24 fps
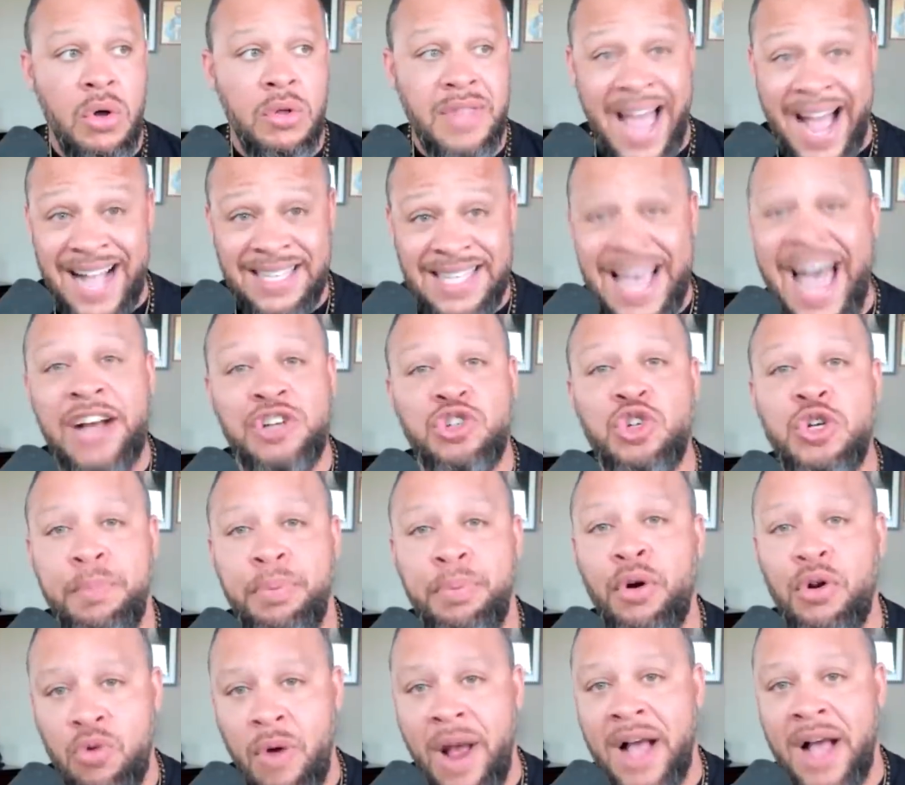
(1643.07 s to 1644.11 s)
that's actually
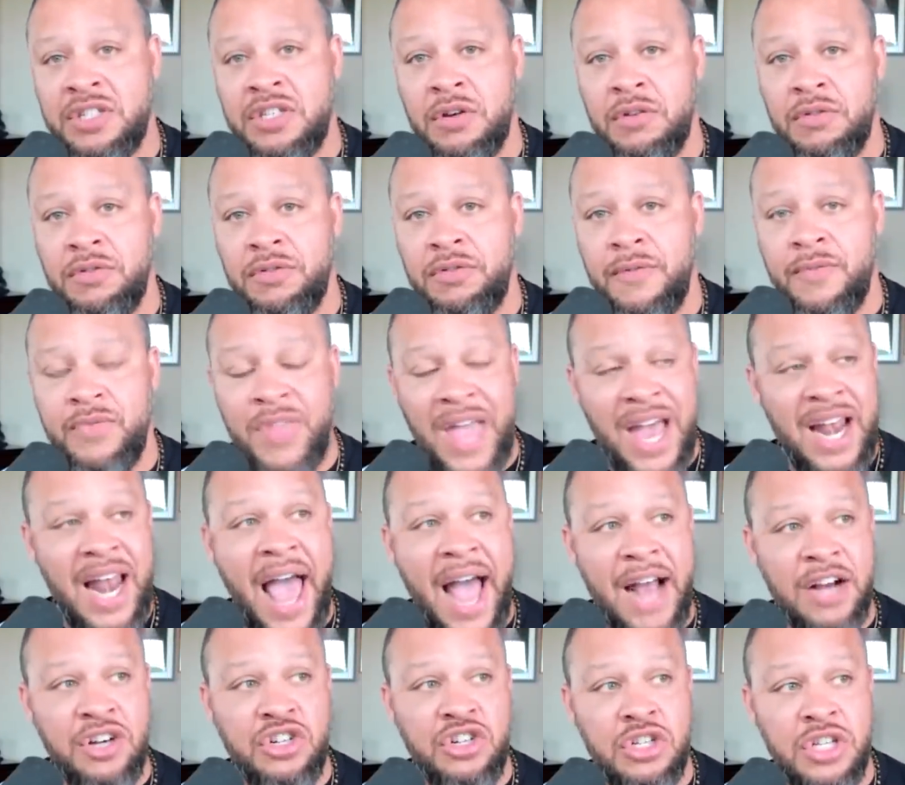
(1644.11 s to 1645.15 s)
progressive that
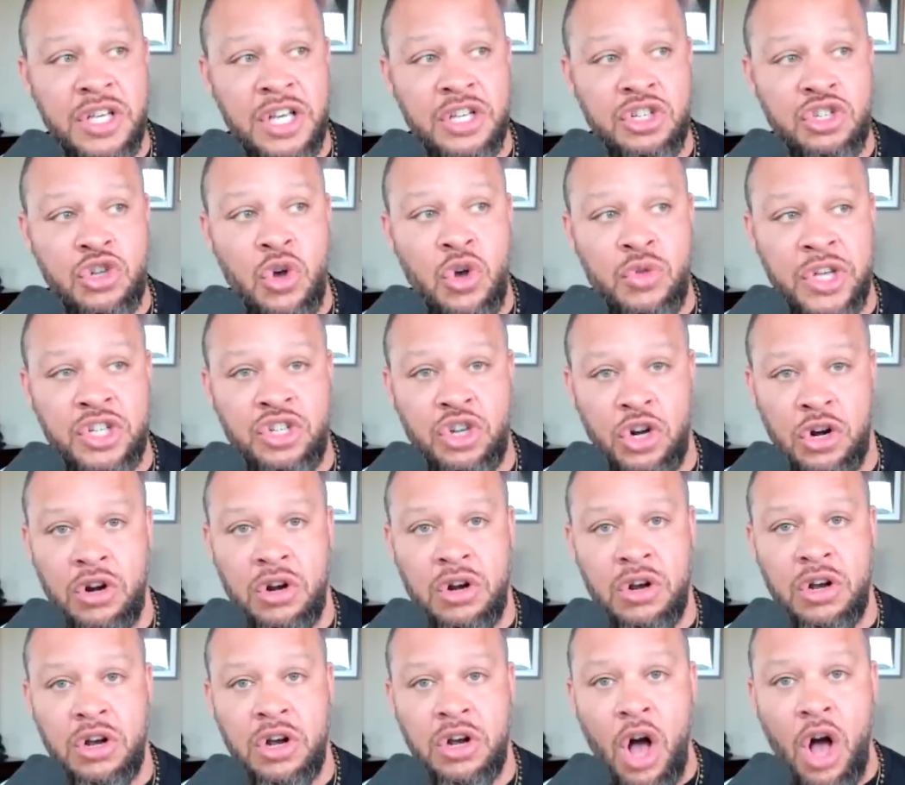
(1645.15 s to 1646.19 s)
actually is so that your
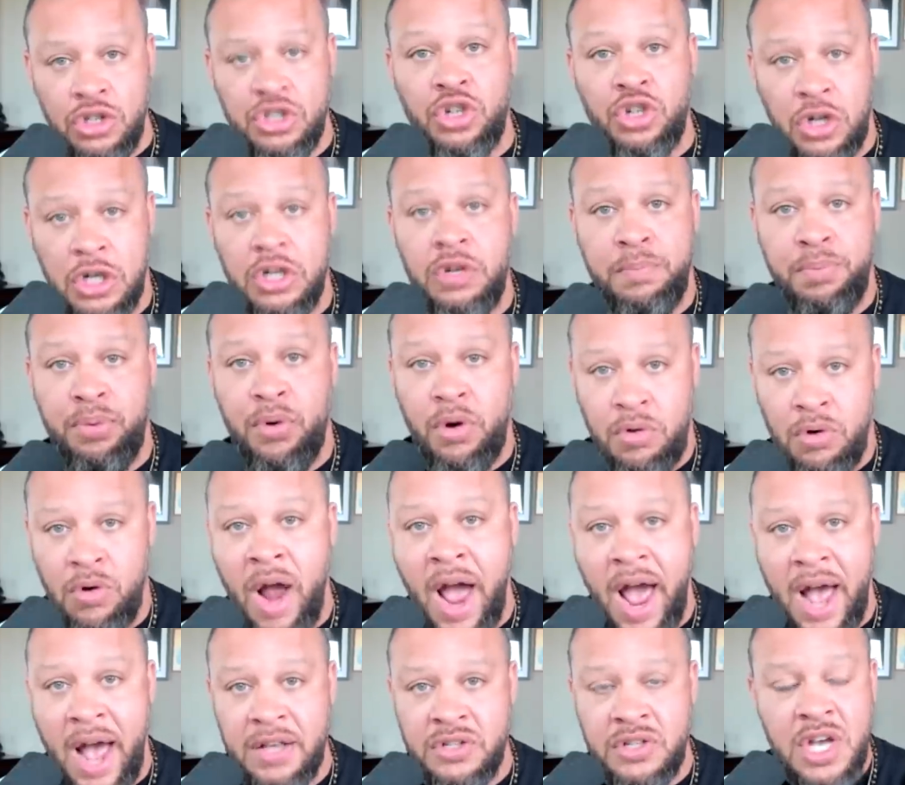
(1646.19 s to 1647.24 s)
culture could
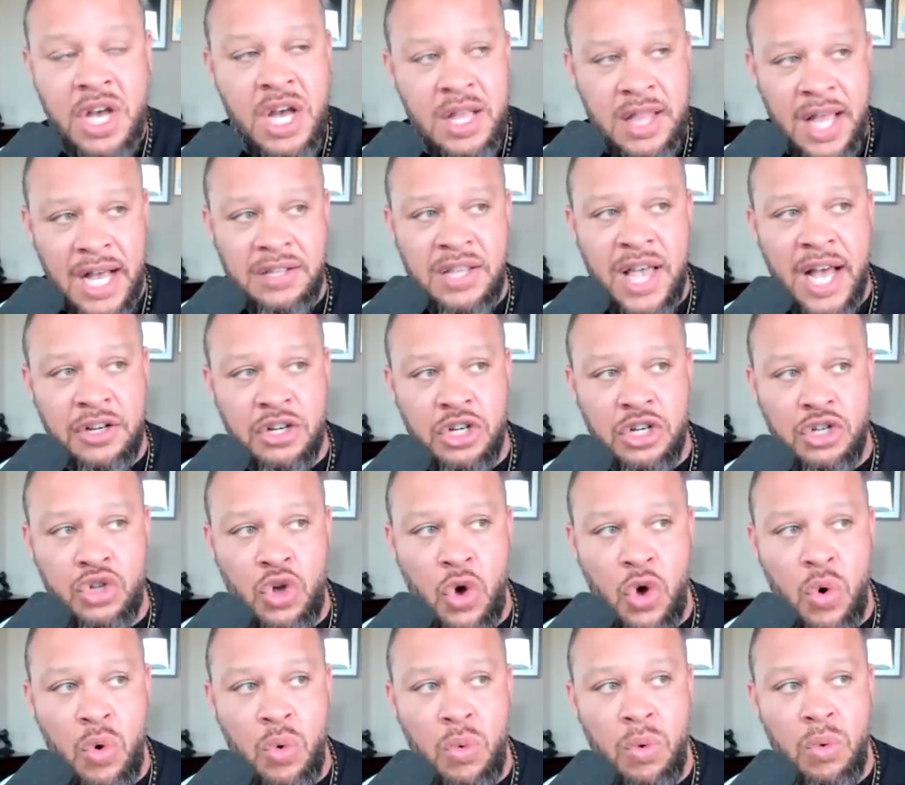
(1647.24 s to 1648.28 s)
progress that's actually
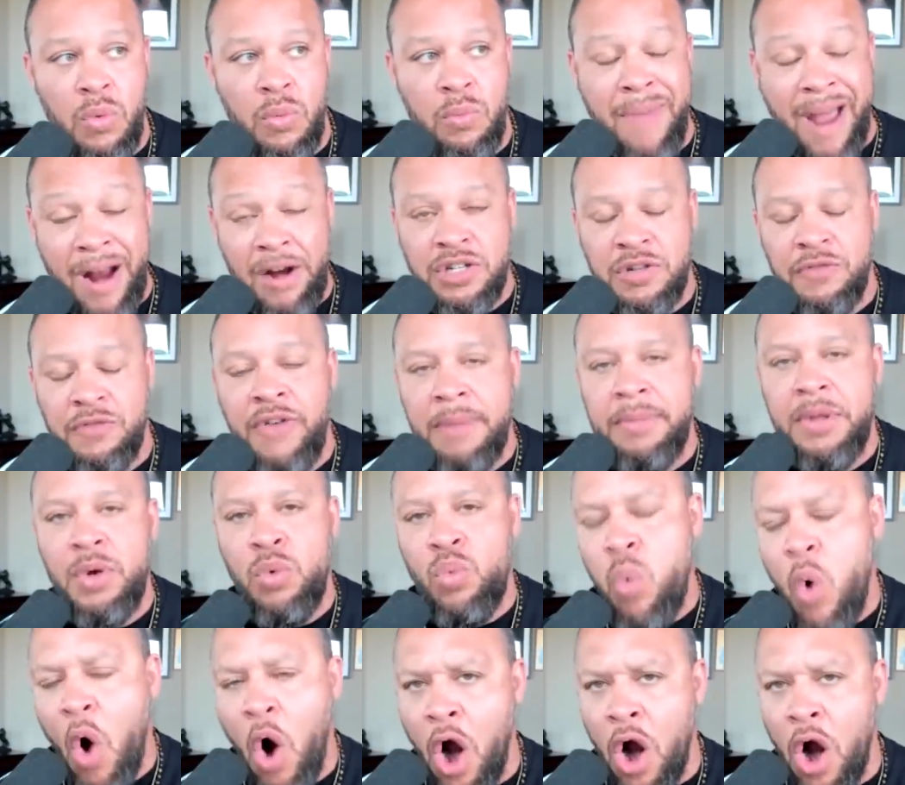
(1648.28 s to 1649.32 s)
so marriage and family
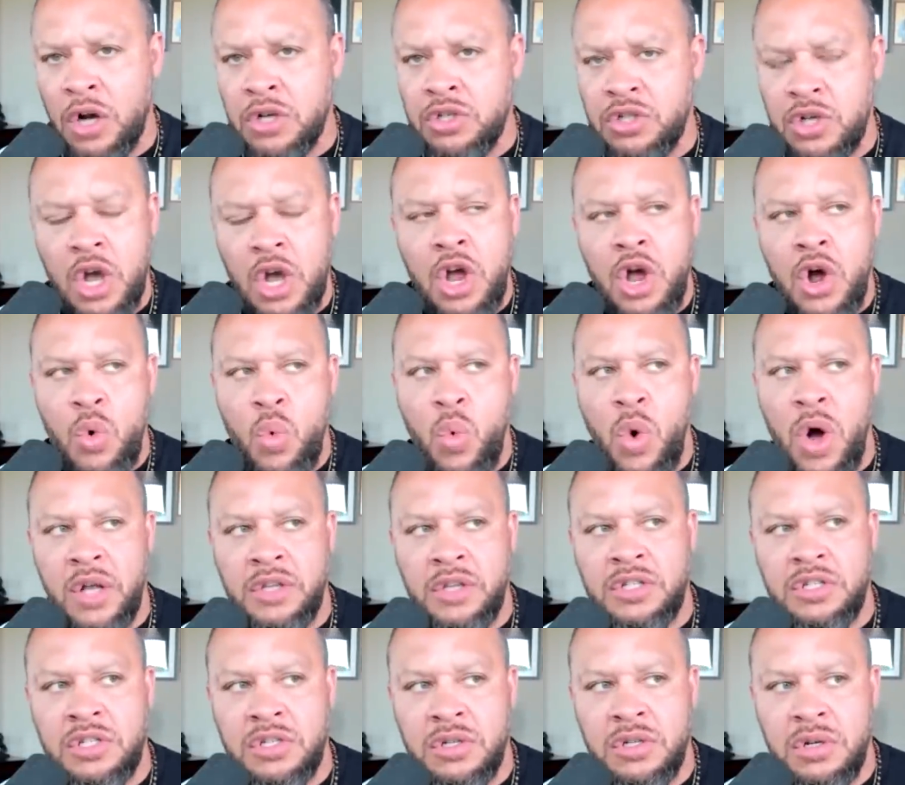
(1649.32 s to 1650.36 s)
works
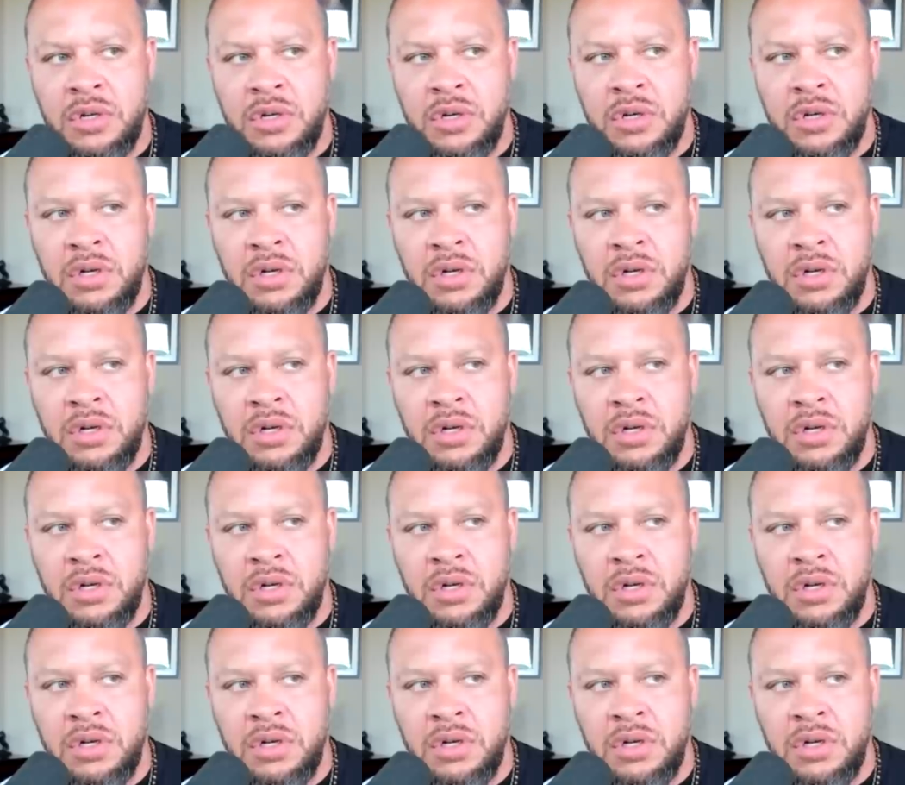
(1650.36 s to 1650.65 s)
what's